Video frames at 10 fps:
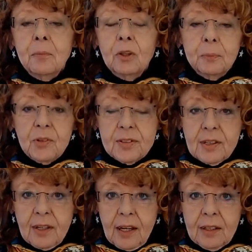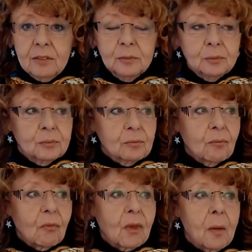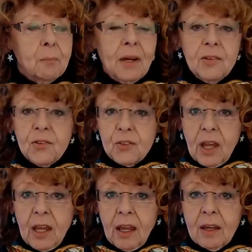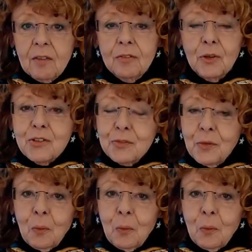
purpose today by saying, first of